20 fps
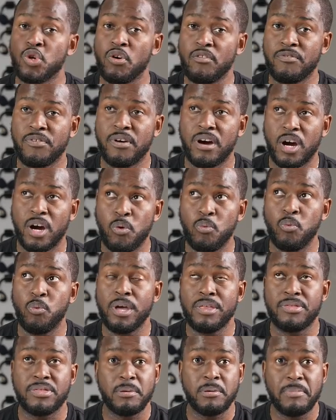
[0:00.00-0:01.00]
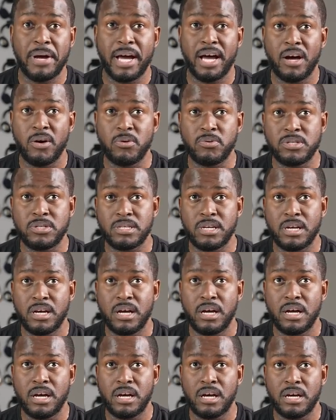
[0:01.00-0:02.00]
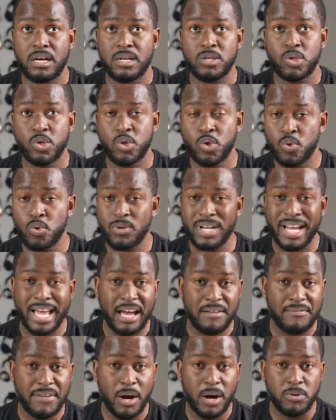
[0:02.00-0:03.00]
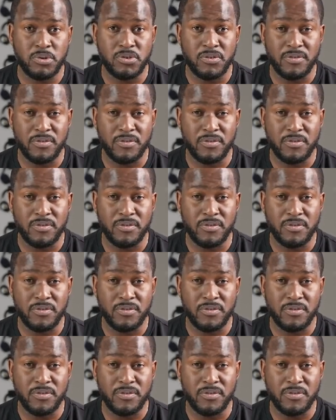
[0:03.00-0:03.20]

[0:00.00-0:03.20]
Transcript: far with about 2.5 hours of